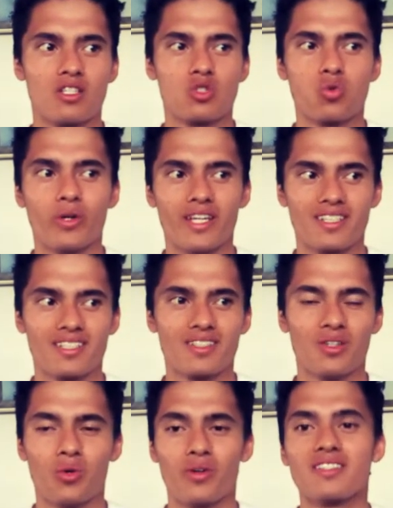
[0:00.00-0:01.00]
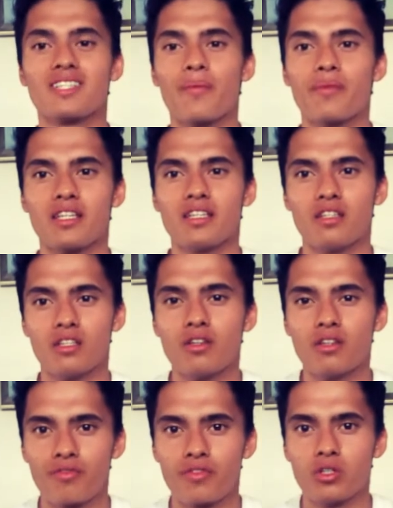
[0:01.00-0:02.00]
tweaked, or when something
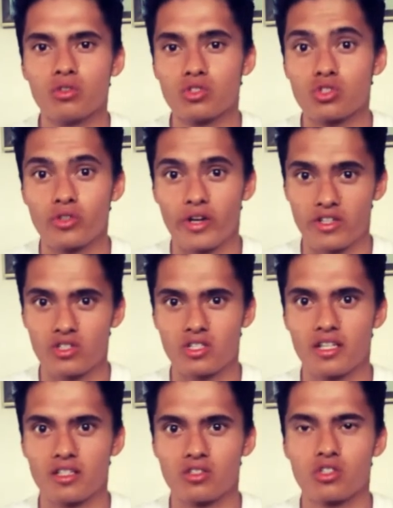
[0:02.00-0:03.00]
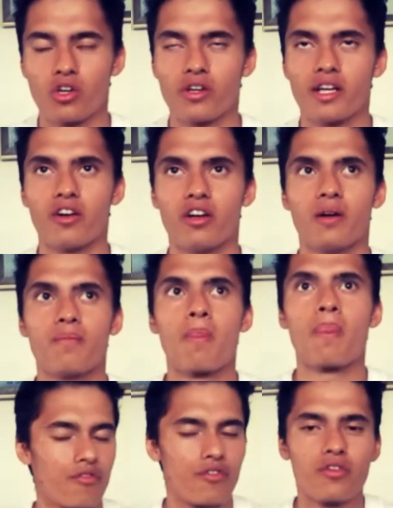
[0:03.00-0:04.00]
you feel stretched in a certain area.
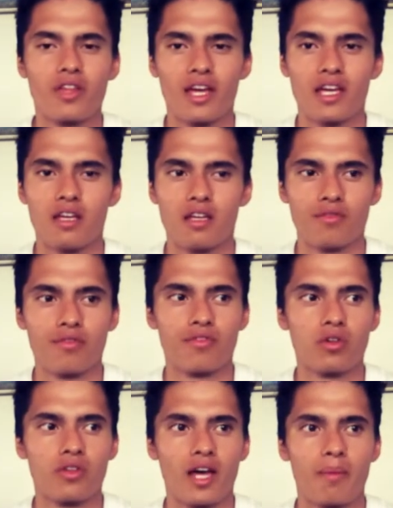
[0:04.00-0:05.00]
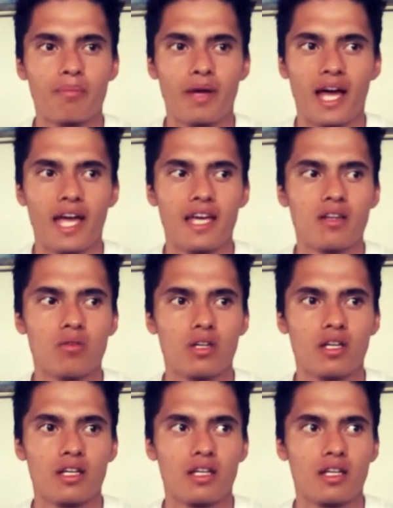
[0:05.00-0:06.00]
If you feel that pain,
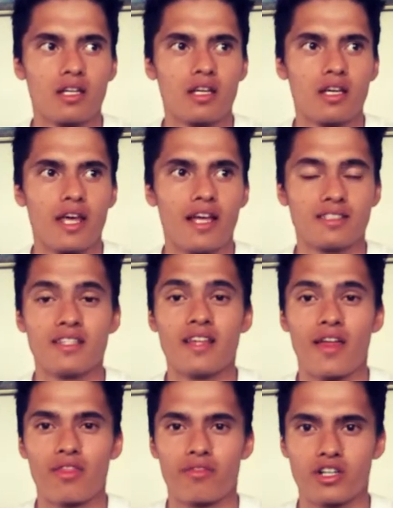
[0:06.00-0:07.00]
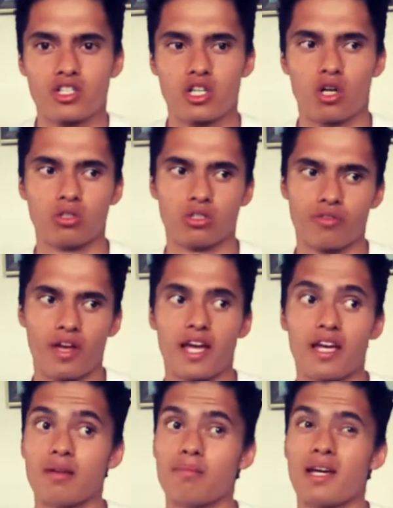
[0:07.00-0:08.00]
it's in that threshold of,
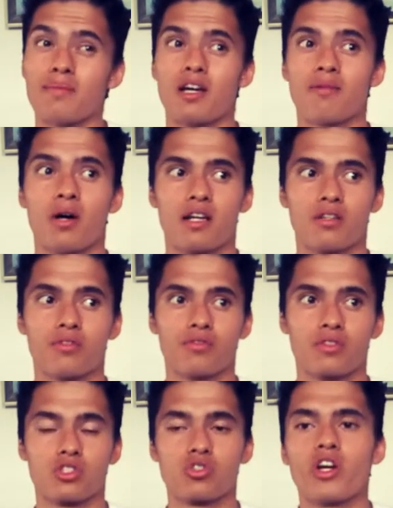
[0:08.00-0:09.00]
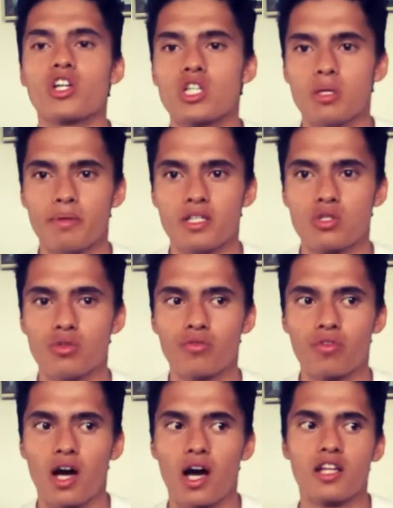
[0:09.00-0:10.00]
hey, maybe I might have stretched it a bit too
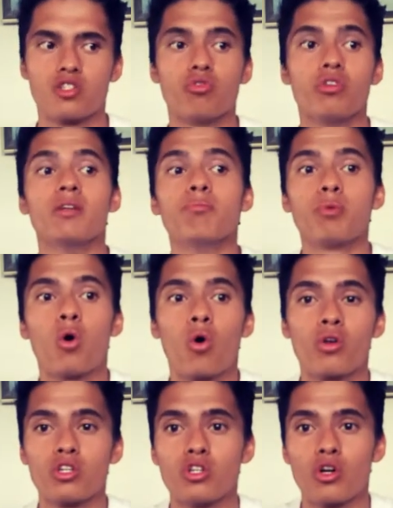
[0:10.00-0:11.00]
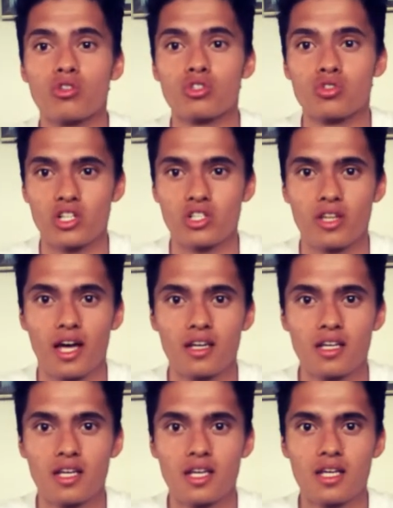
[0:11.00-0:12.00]
far. It's really important you don't stretch
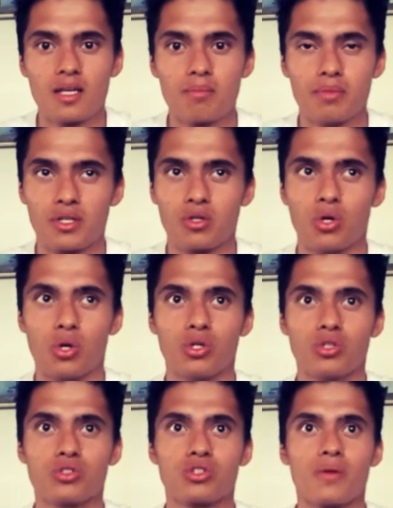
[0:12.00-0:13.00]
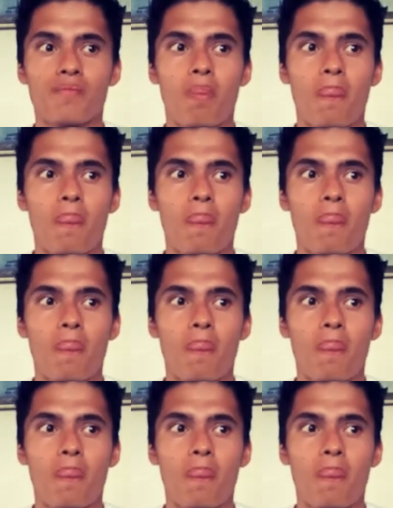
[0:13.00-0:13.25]
that, because